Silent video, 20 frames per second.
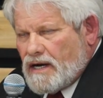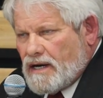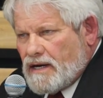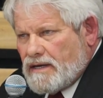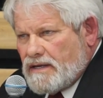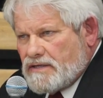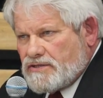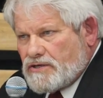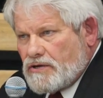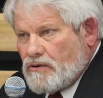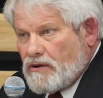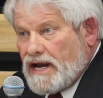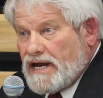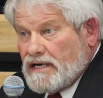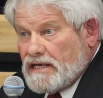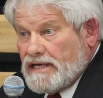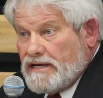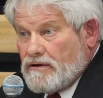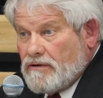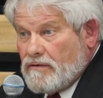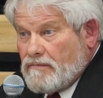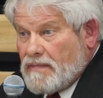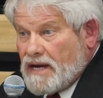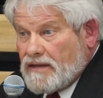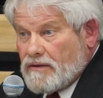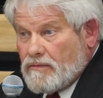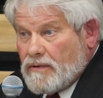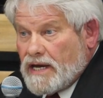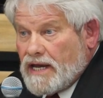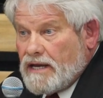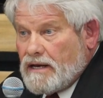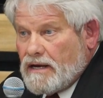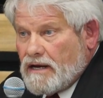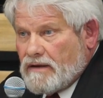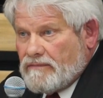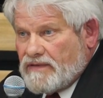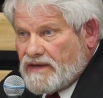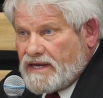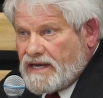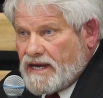He's a great leader, by the way,
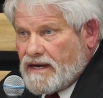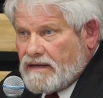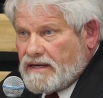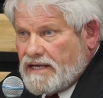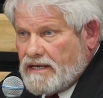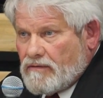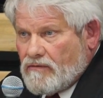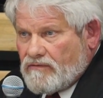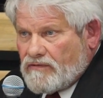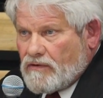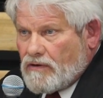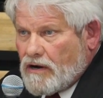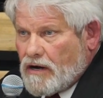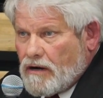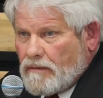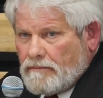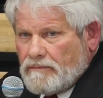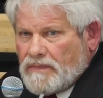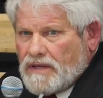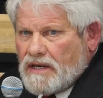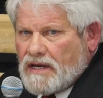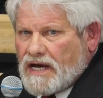of the county overall.